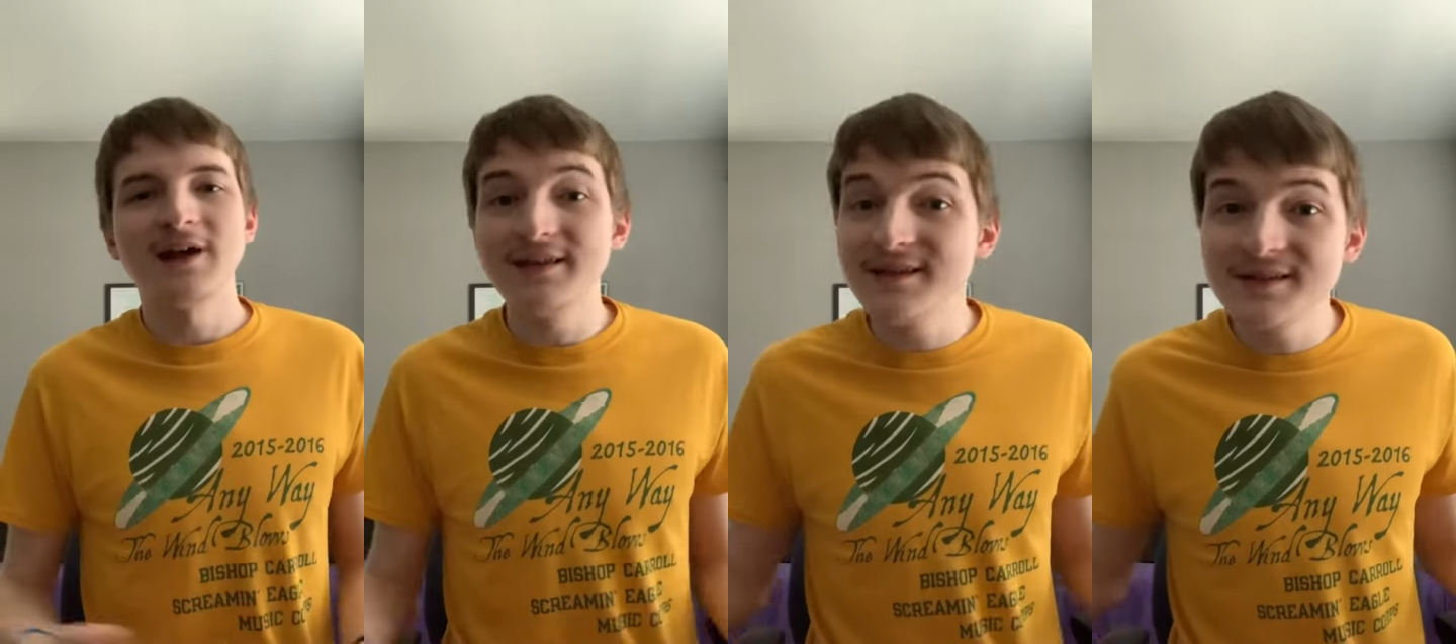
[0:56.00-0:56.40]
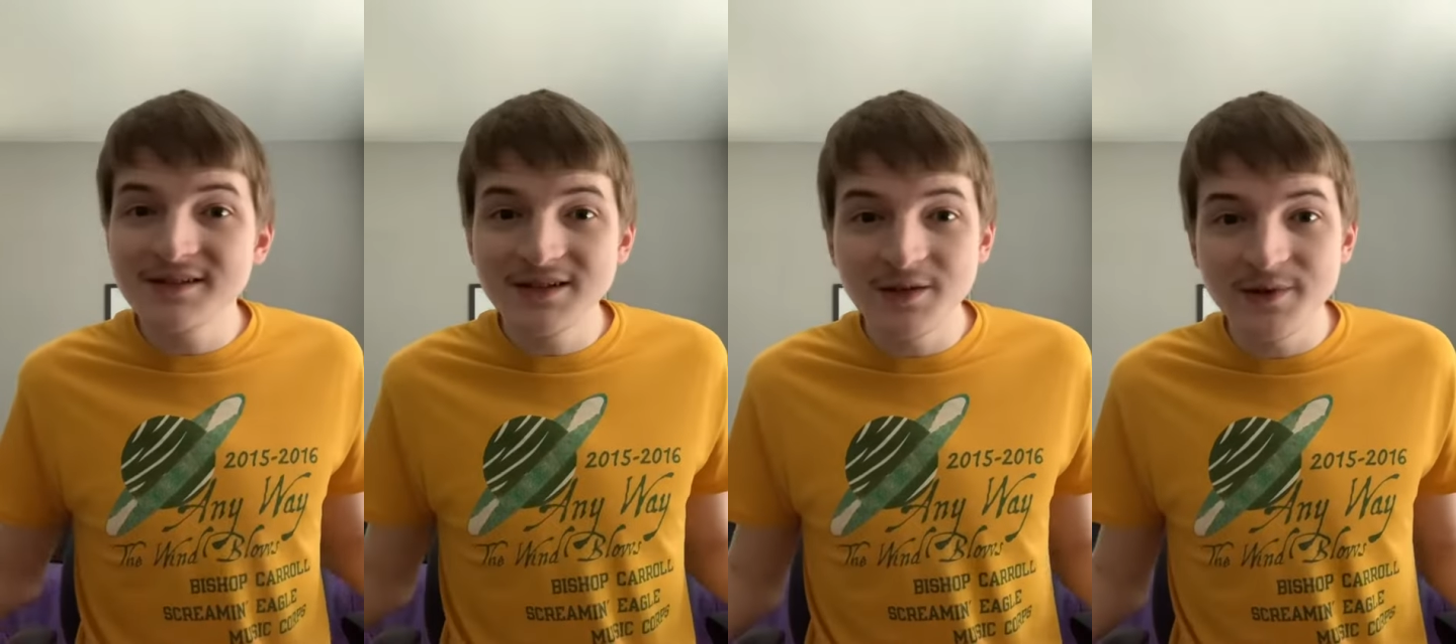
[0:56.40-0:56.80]
I think this is
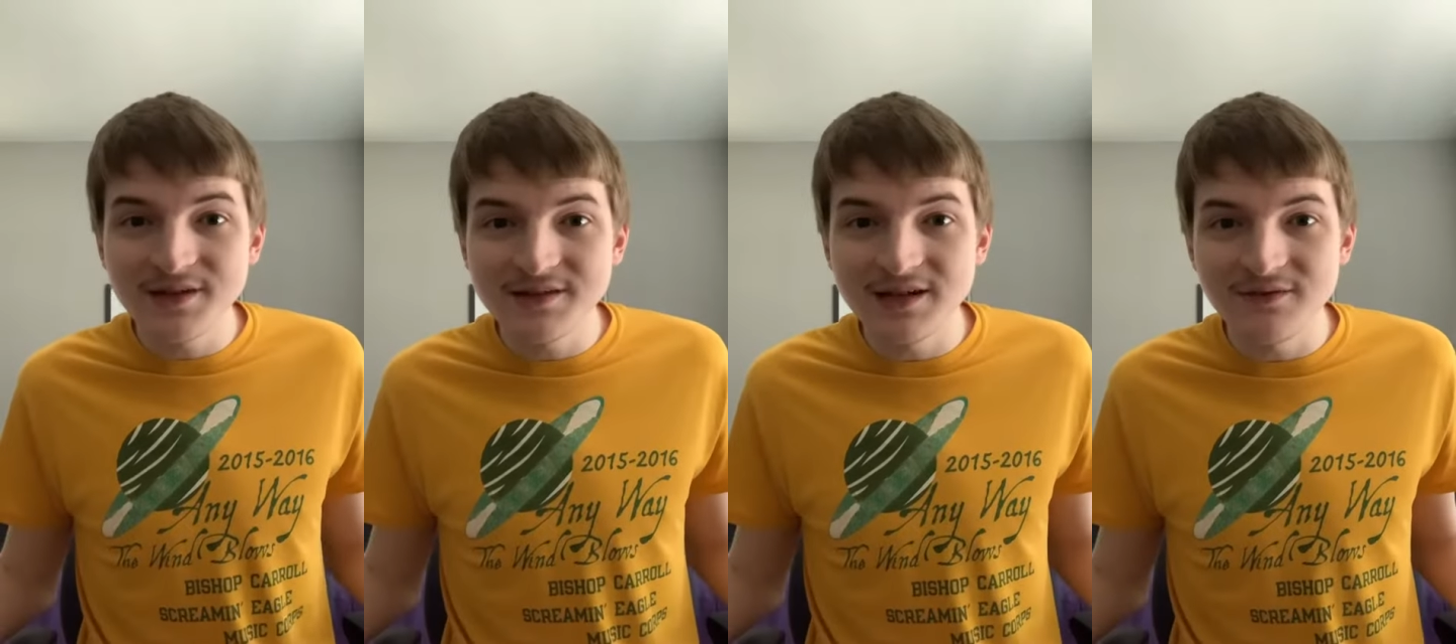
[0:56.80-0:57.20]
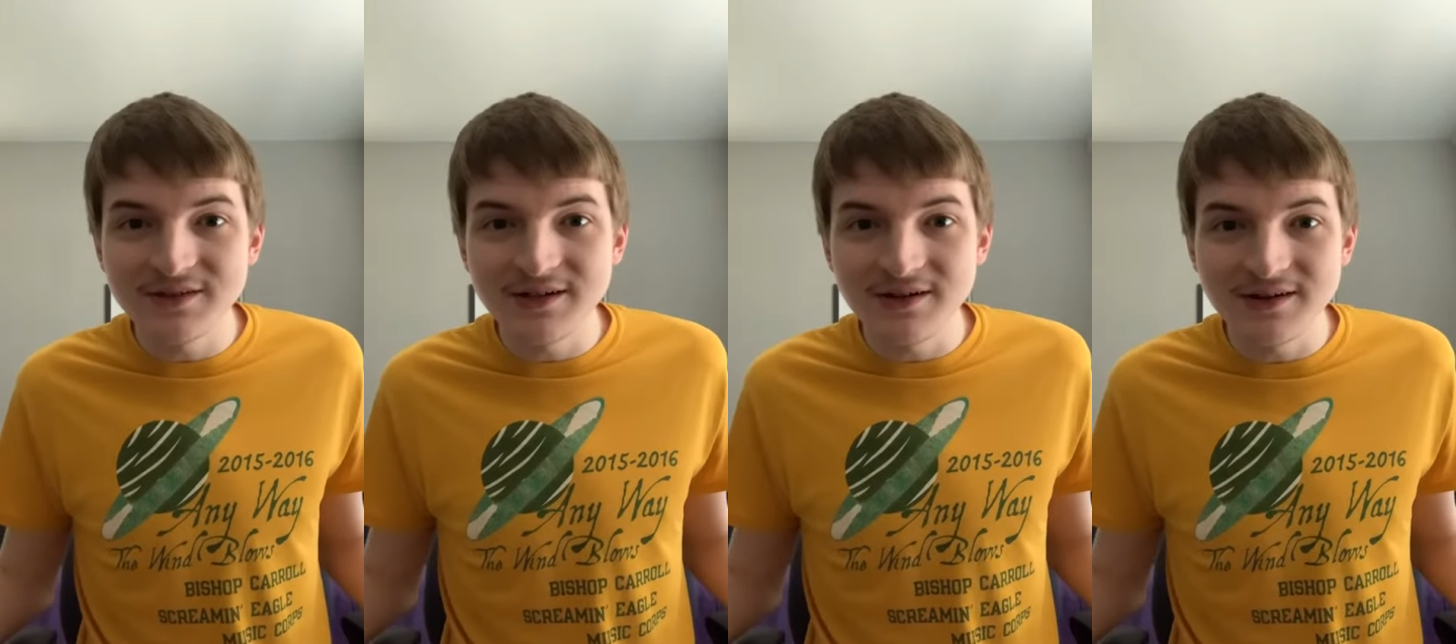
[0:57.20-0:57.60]
going to be in the TV
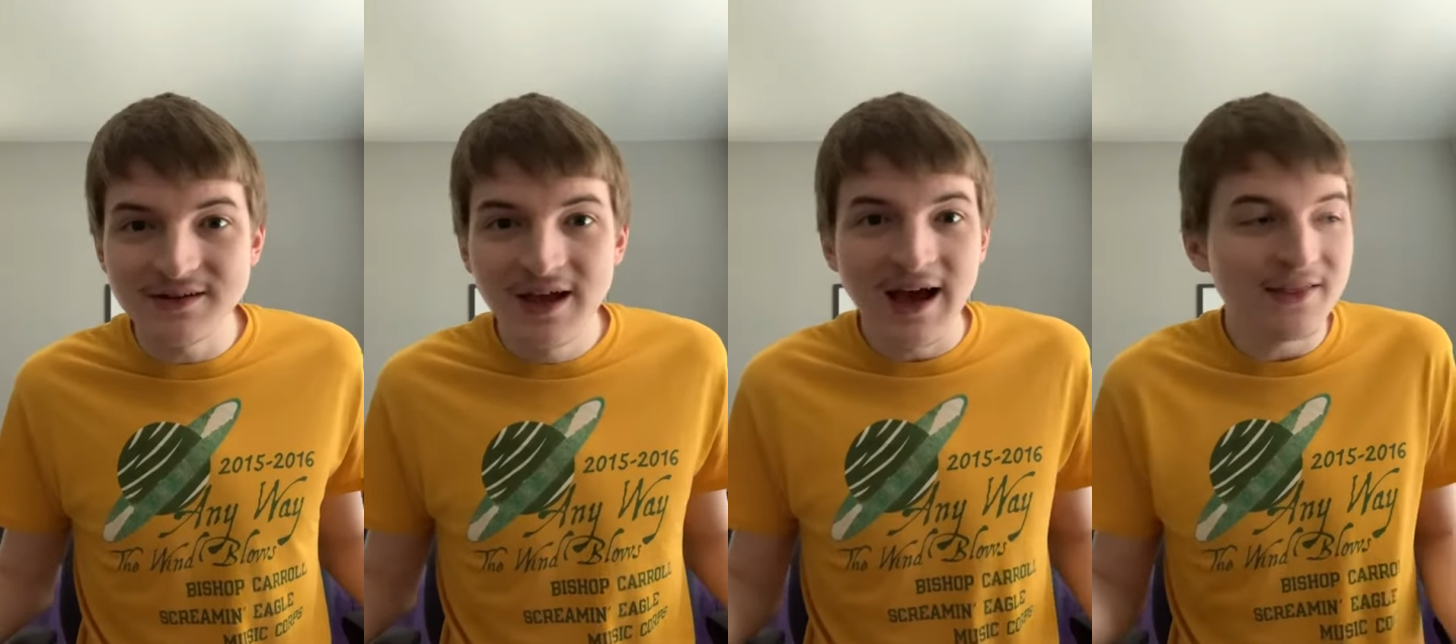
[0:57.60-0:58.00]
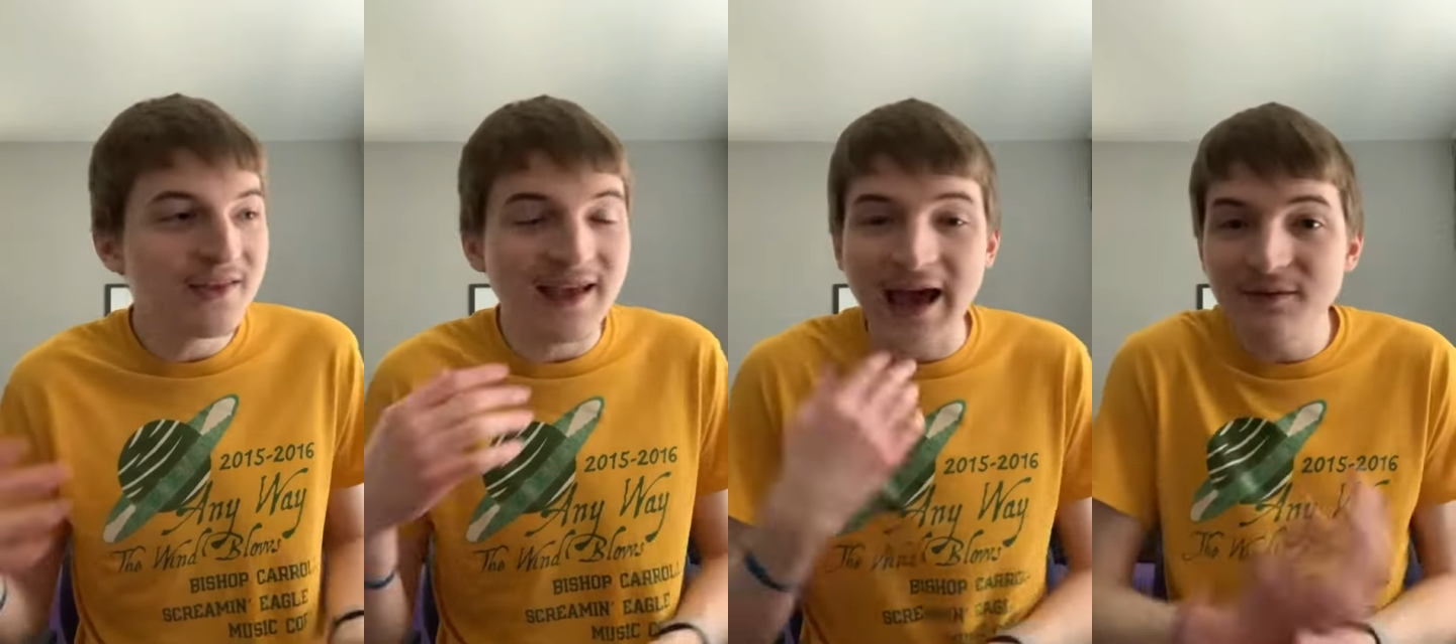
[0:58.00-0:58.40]
series. I think
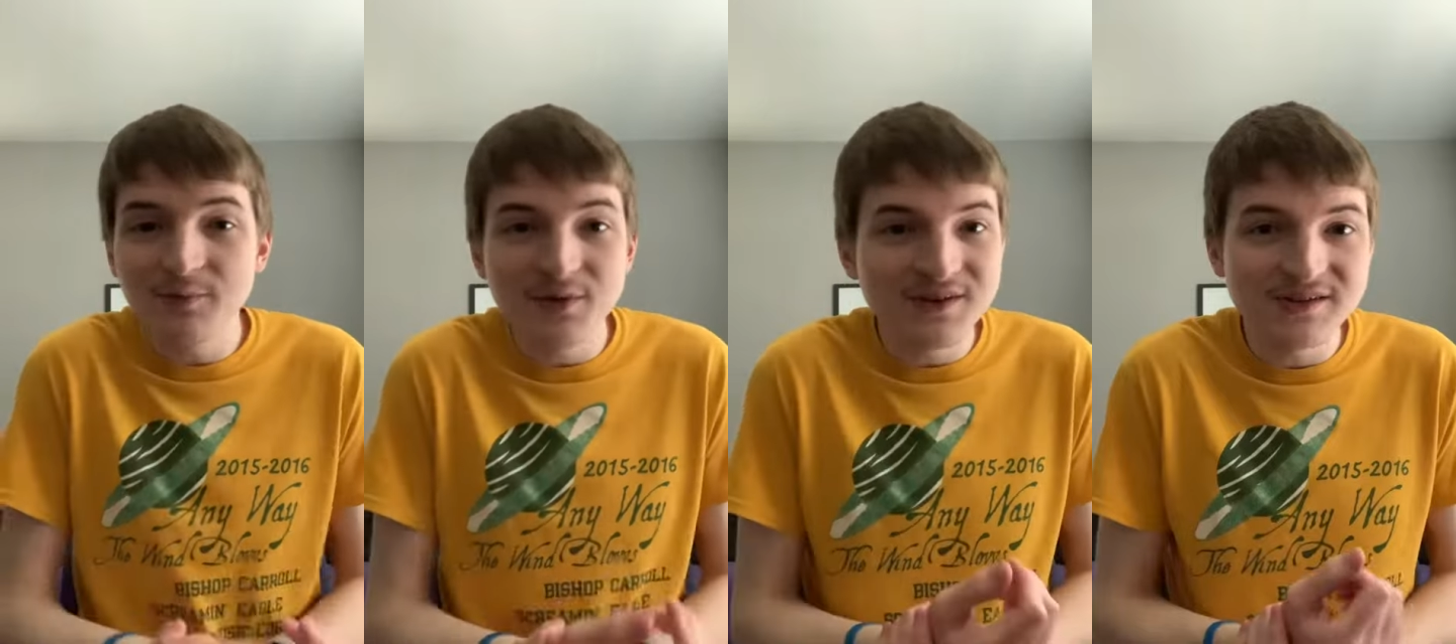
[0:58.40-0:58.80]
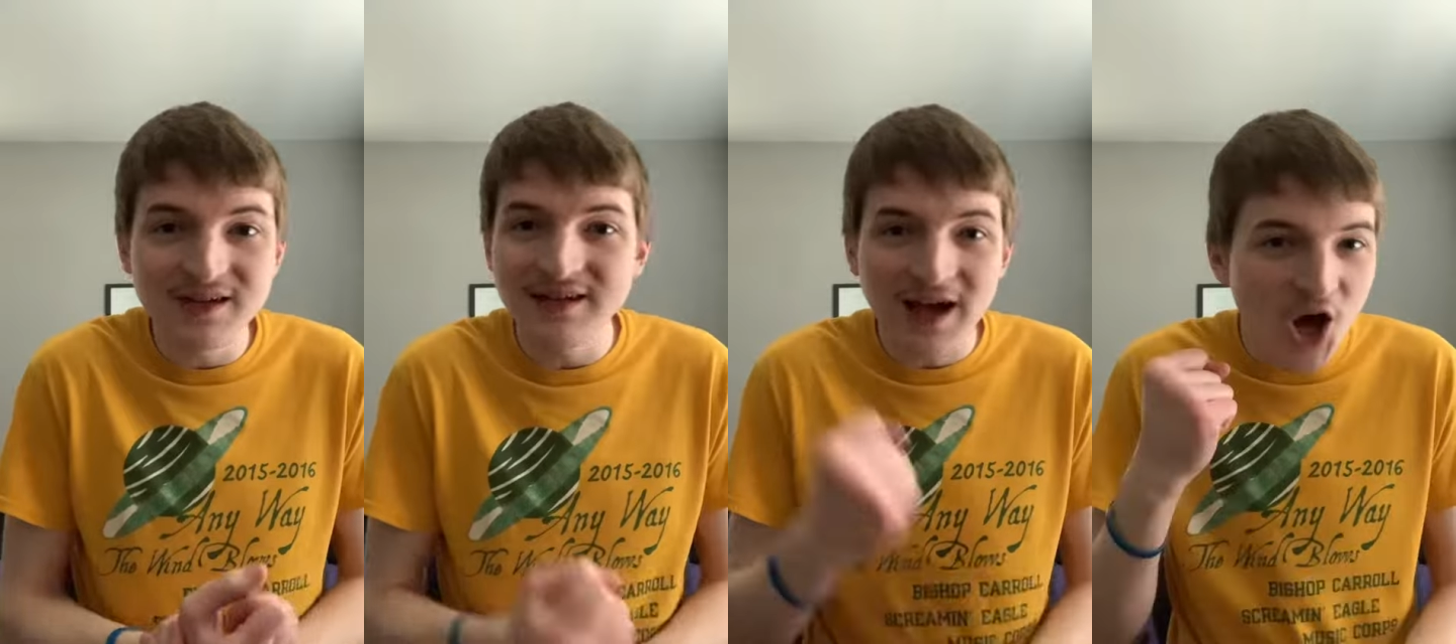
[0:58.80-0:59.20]
they have to put this
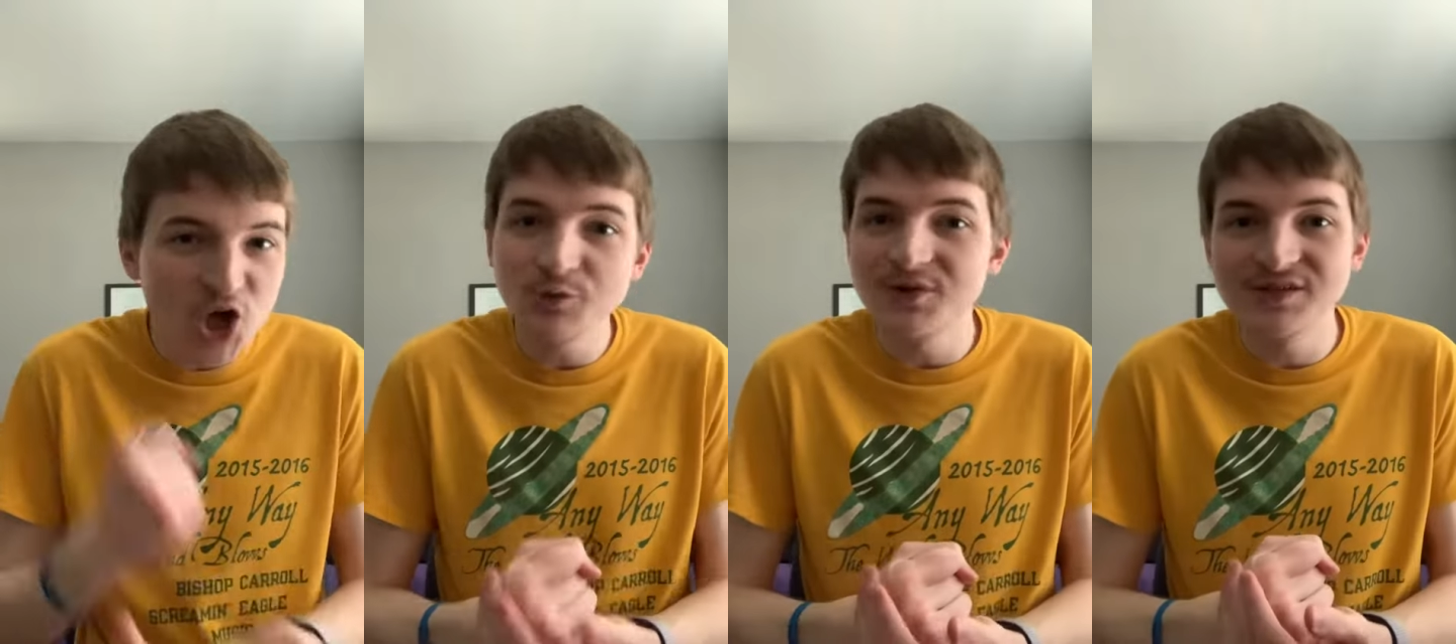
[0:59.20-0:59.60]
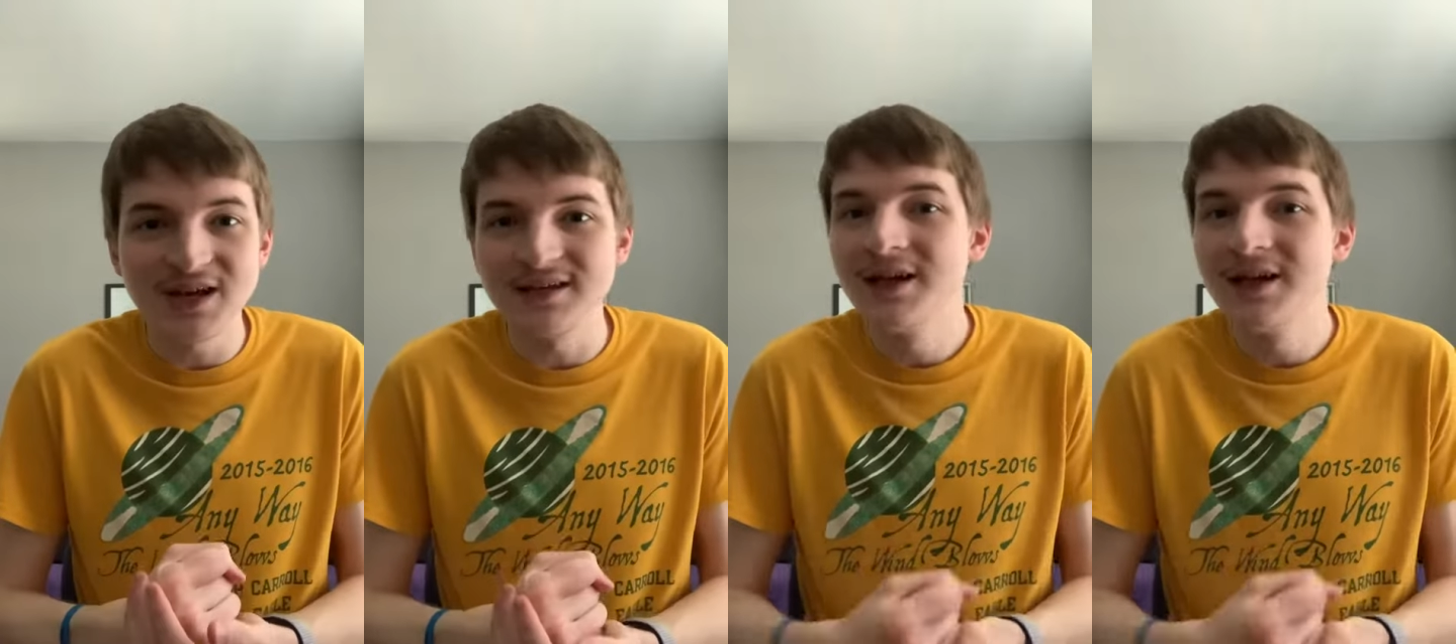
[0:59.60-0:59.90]
in 100%.